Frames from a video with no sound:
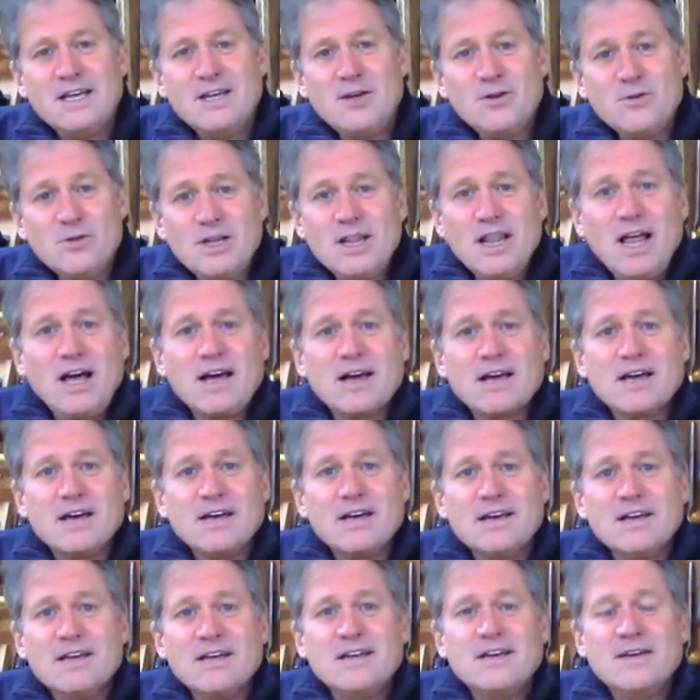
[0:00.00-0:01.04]
you're in luck
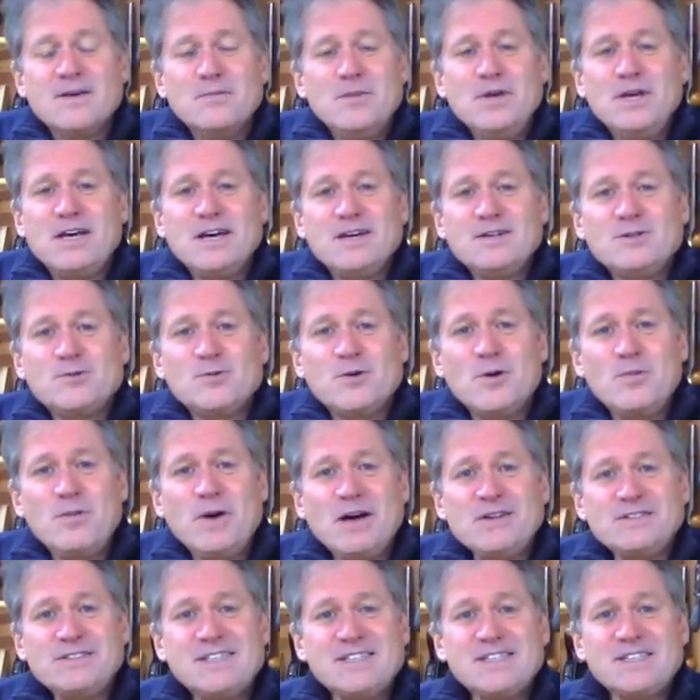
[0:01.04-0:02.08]
because we're
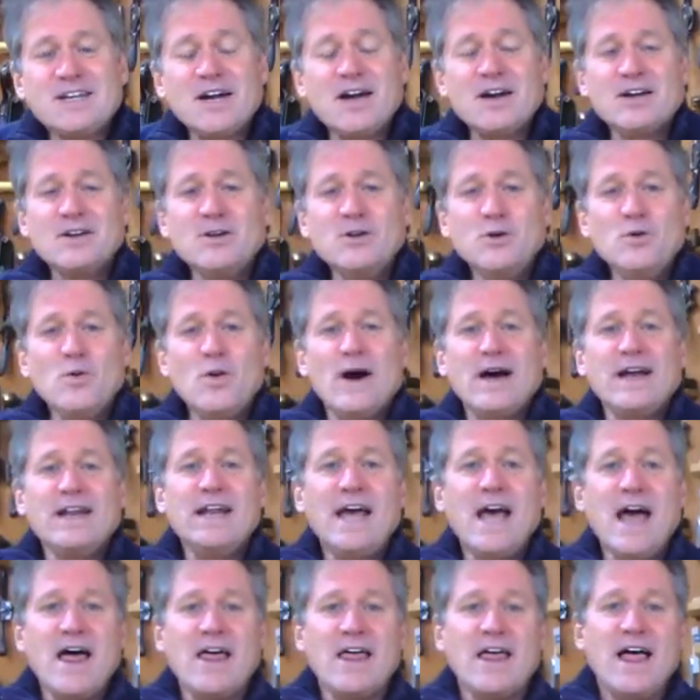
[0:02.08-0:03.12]
about to start a new
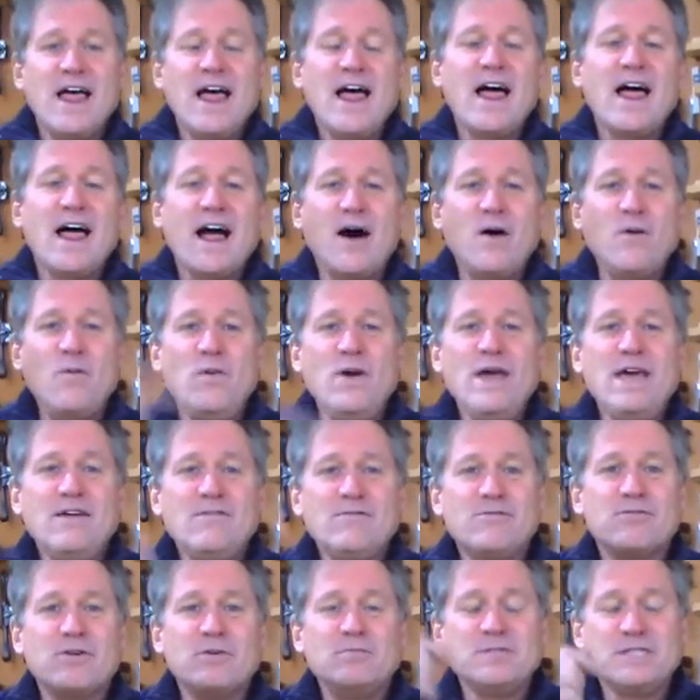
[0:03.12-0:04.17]
one a
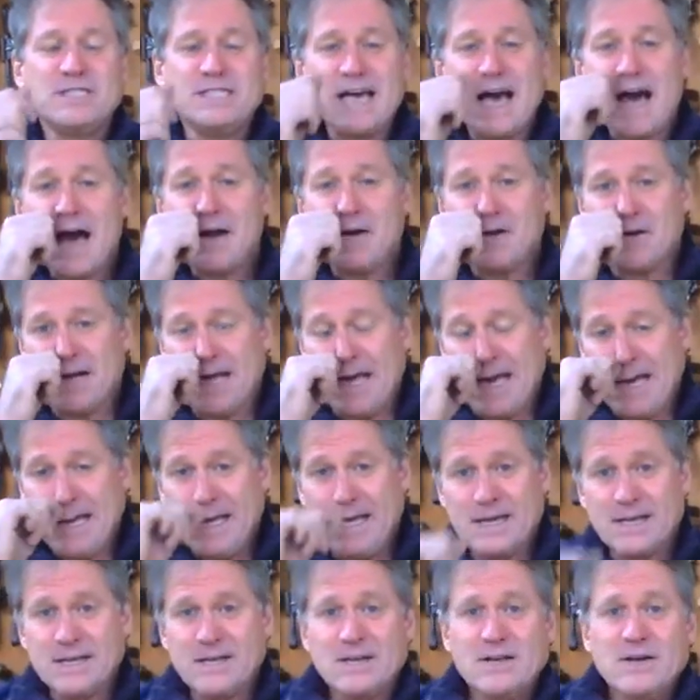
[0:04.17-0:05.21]
week from
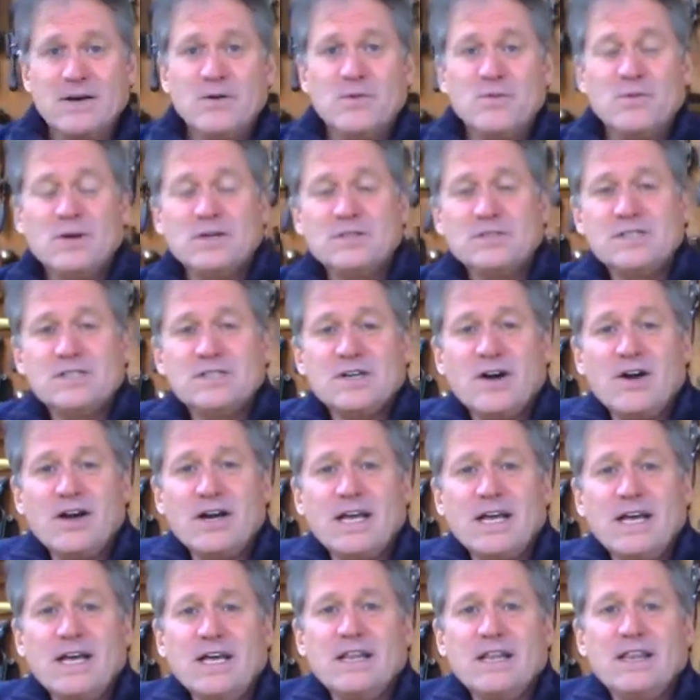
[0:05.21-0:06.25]
Saturday. We're
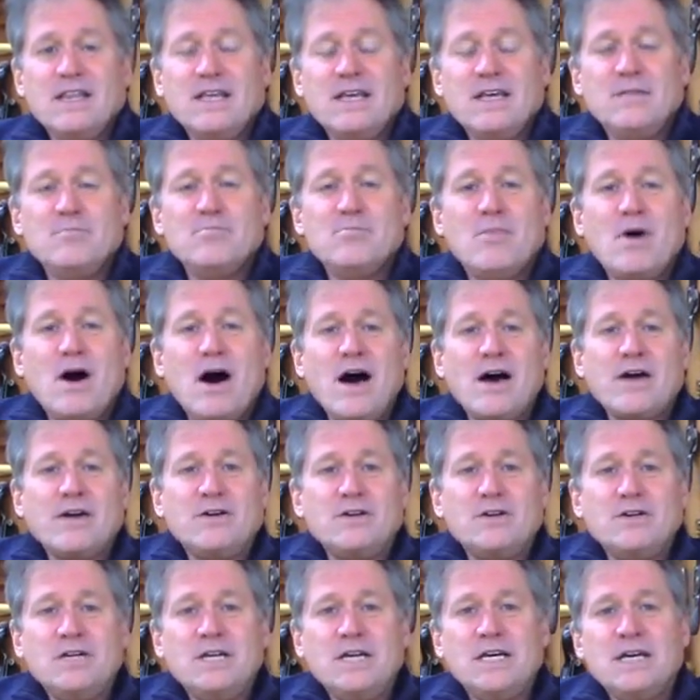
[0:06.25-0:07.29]
starting the
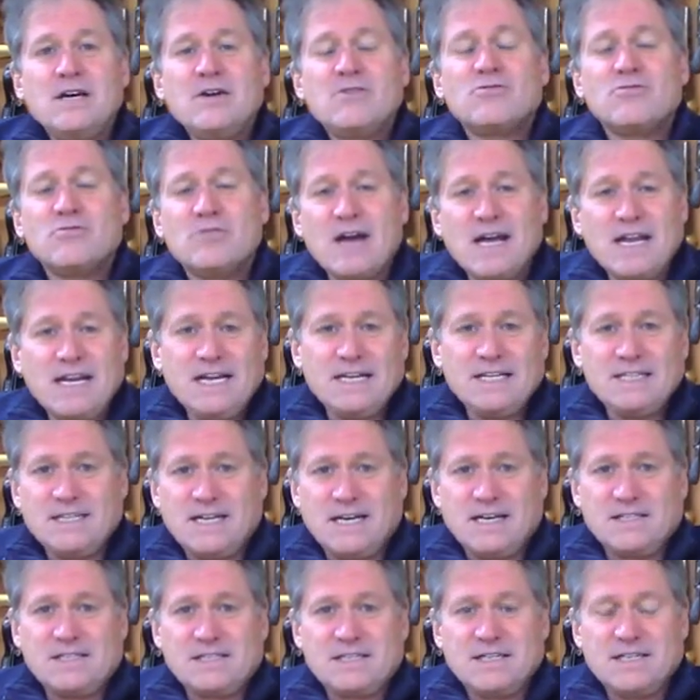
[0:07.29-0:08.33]
modern writing
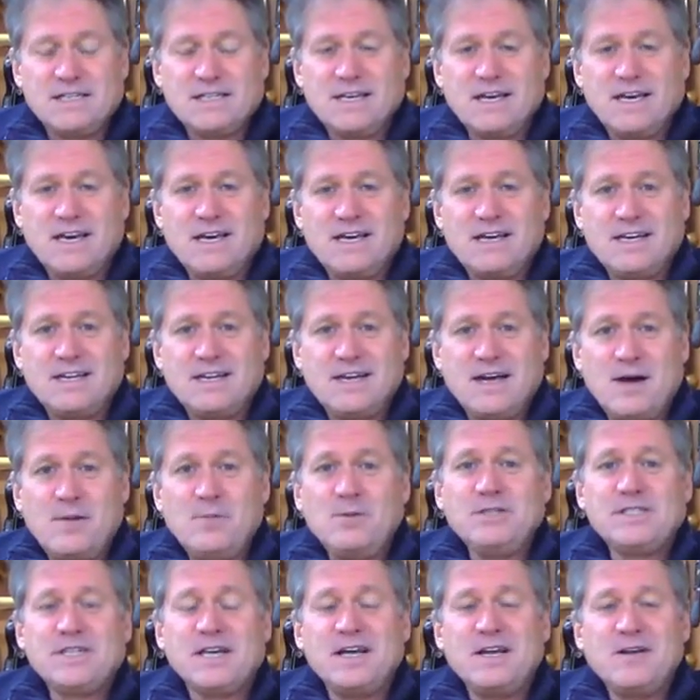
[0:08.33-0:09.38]
desk. And I'm
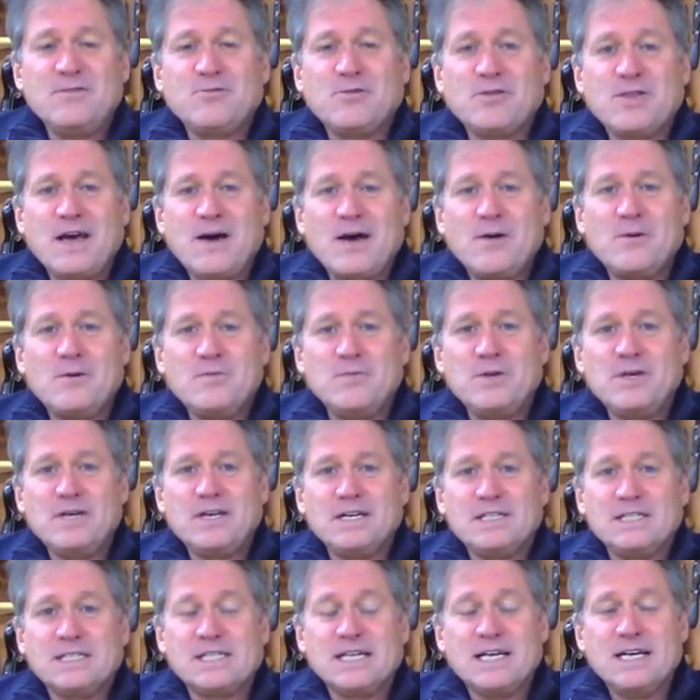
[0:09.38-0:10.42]
excited for that one
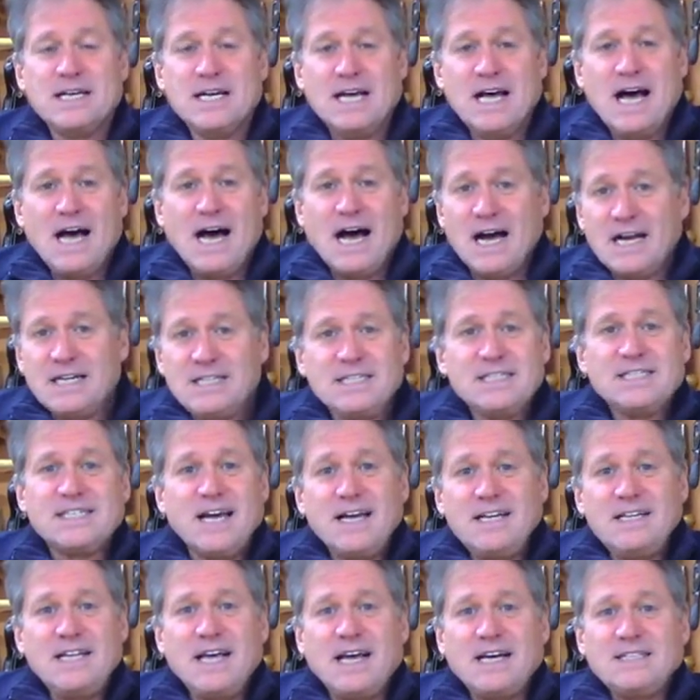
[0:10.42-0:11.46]
because I
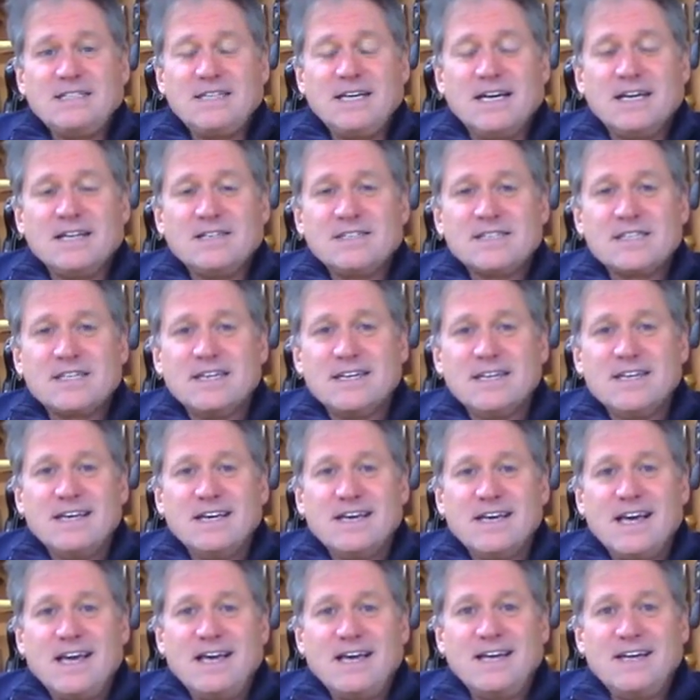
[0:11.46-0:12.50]
designed that desk.
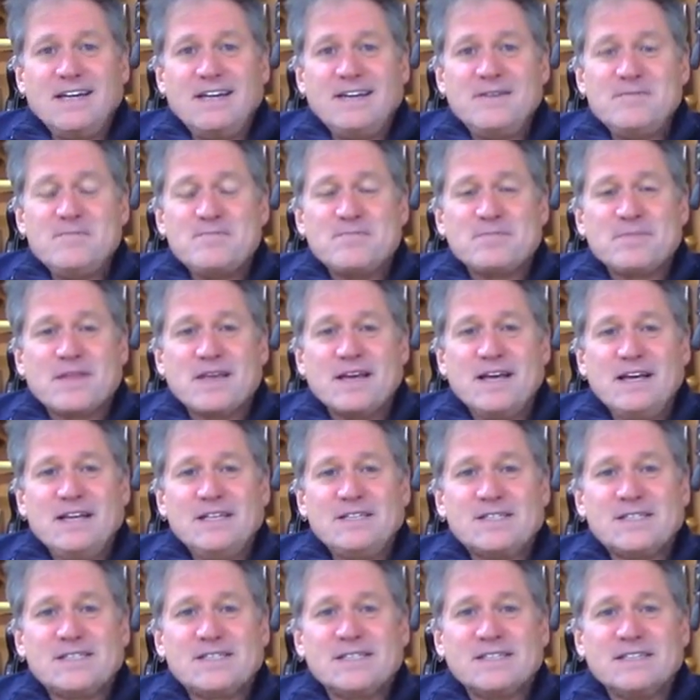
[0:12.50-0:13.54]
And
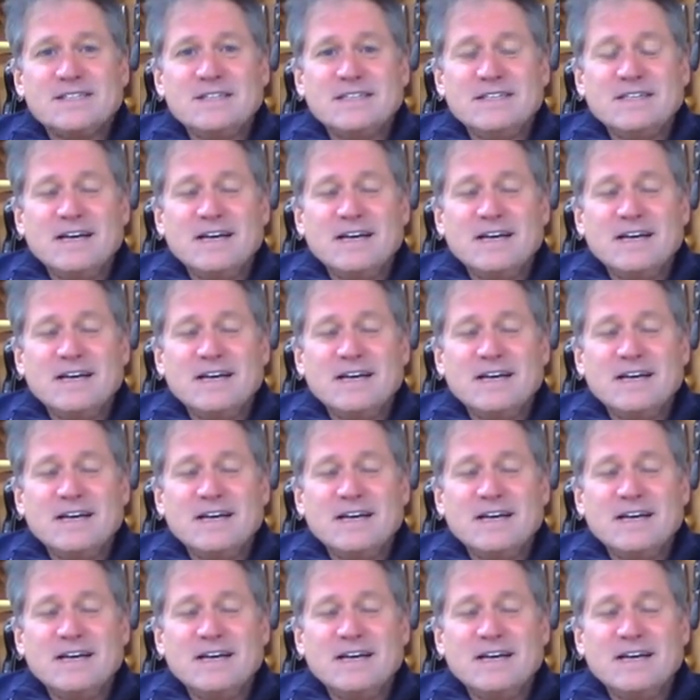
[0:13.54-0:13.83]
it's,